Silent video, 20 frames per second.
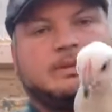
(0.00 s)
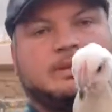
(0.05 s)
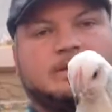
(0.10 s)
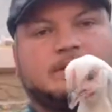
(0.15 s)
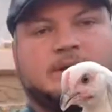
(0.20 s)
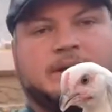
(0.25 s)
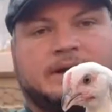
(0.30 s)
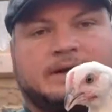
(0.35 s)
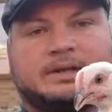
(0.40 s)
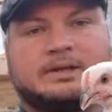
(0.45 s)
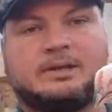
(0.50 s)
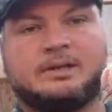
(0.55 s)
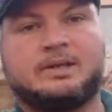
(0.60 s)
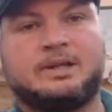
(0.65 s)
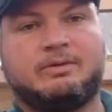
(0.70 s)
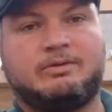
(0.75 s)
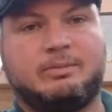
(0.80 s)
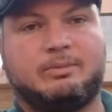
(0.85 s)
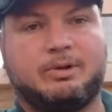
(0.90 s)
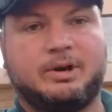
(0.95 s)
okay,
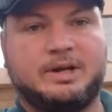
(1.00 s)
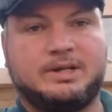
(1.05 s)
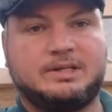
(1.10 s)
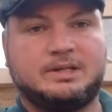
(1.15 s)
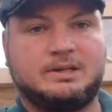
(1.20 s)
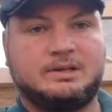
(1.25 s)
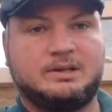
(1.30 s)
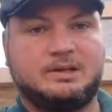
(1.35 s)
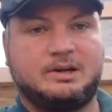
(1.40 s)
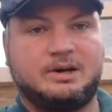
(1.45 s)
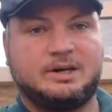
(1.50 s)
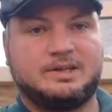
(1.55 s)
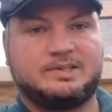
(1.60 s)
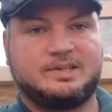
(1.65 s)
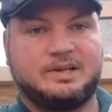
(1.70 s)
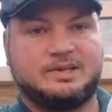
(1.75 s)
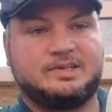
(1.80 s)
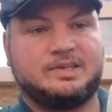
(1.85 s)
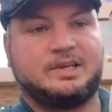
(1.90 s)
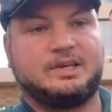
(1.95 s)
another breed, light
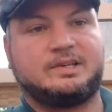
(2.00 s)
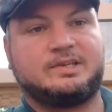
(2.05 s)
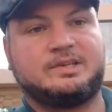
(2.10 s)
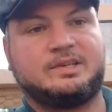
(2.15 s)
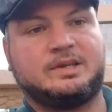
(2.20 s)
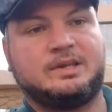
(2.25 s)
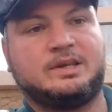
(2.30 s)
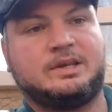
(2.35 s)
Sussex.